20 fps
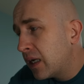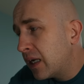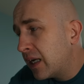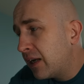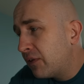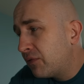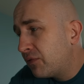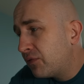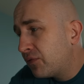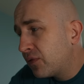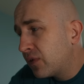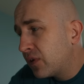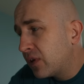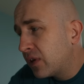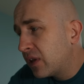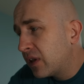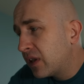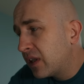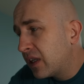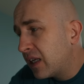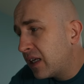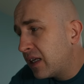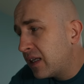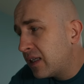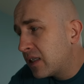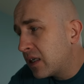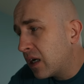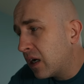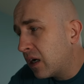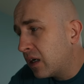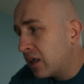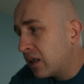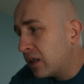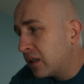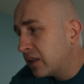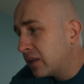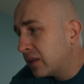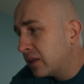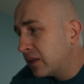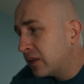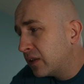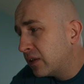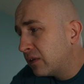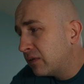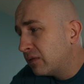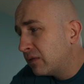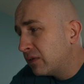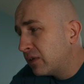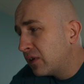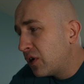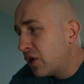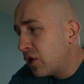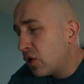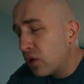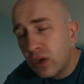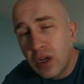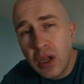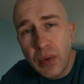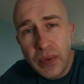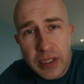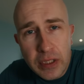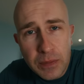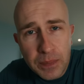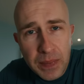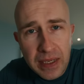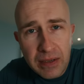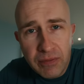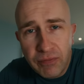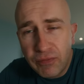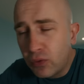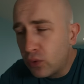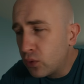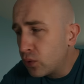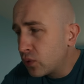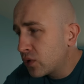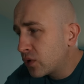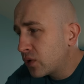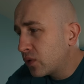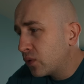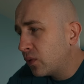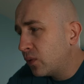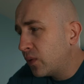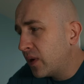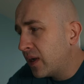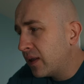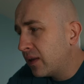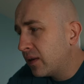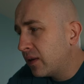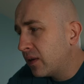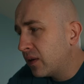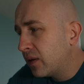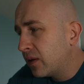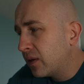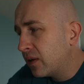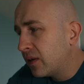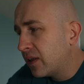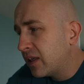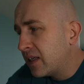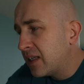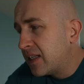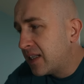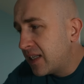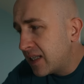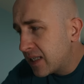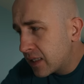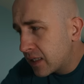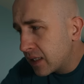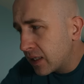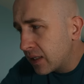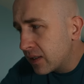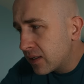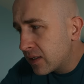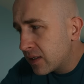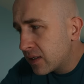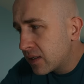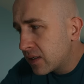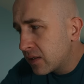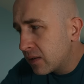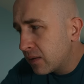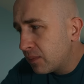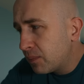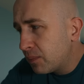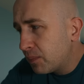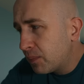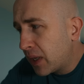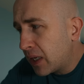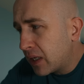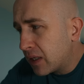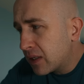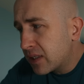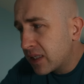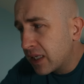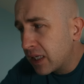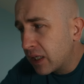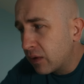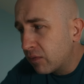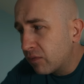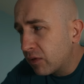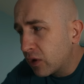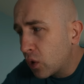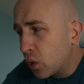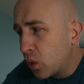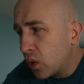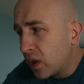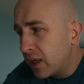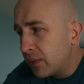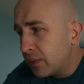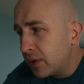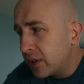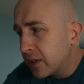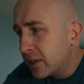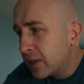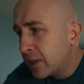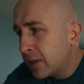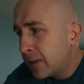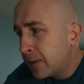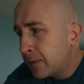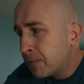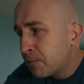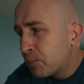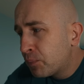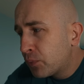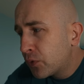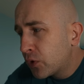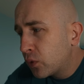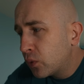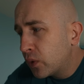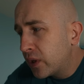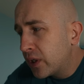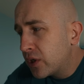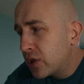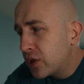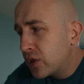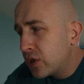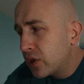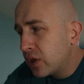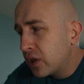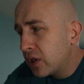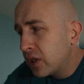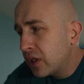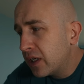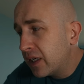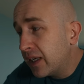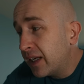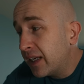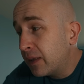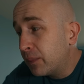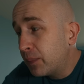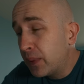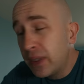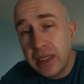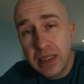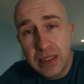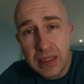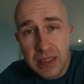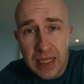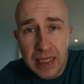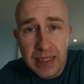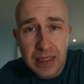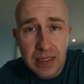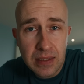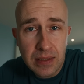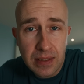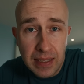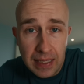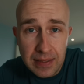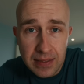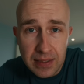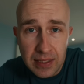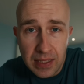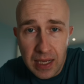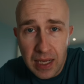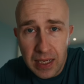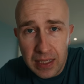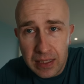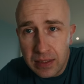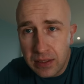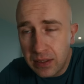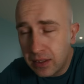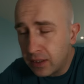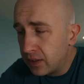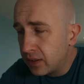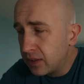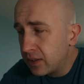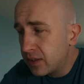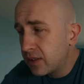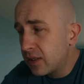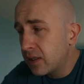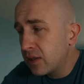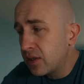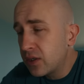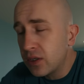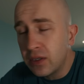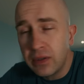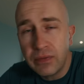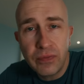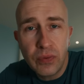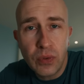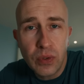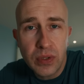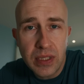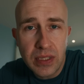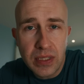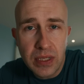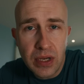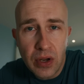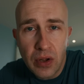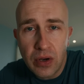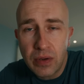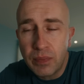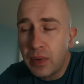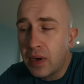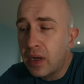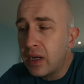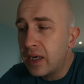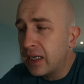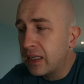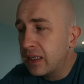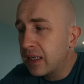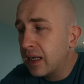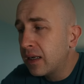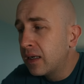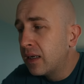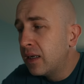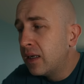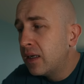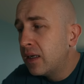if these are not going to be enforced with the distance passing requirement, which it appears that's the case, that certain forces are not applying that,